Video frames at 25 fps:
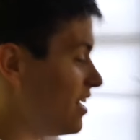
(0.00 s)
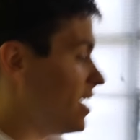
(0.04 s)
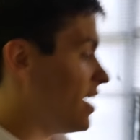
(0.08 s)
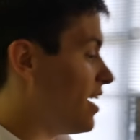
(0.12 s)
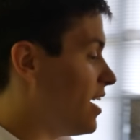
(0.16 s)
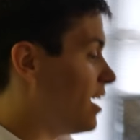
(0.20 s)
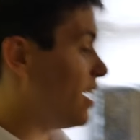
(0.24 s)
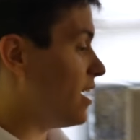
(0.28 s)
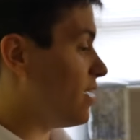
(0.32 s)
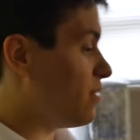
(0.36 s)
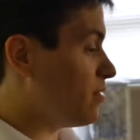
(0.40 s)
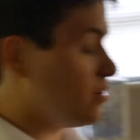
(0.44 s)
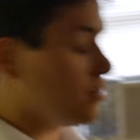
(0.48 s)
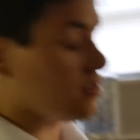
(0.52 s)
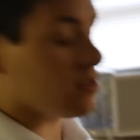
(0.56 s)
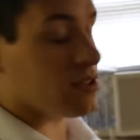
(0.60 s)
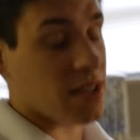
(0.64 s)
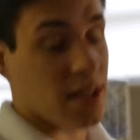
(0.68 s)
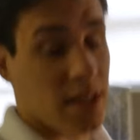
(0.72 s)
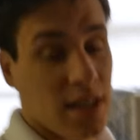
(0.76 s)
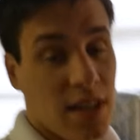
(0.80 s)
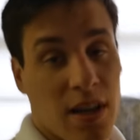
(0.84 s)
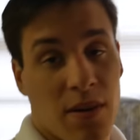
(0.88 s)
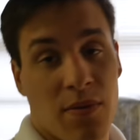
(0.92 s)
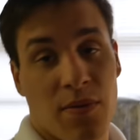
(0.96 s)
Uh, we just
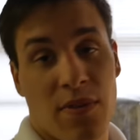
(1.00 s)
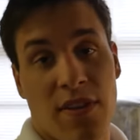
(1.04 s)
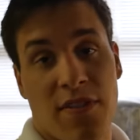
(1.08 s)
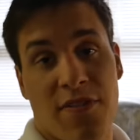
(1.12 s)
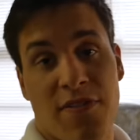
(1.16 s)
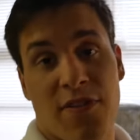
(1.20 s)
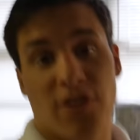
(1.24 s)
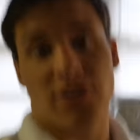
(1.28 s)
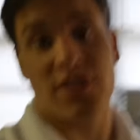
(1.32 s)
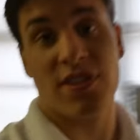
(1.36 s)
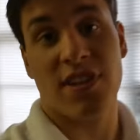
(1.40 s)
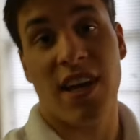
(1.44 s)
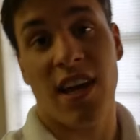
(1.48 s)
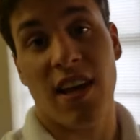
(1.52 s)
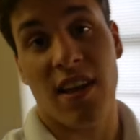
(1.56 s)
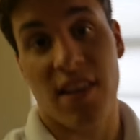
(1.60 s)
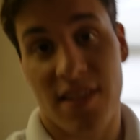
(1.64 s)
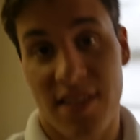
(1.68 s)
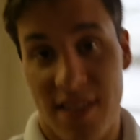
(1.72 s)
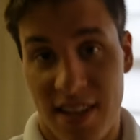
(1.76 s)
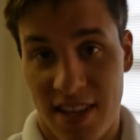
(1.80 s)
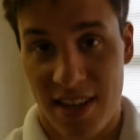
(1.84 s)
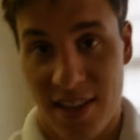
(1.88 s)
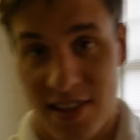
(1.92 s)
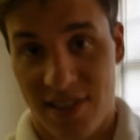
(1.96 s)
got done with our first
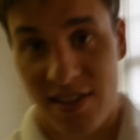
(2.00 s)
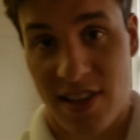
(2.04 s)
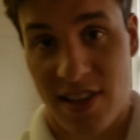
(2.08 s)
calisthenics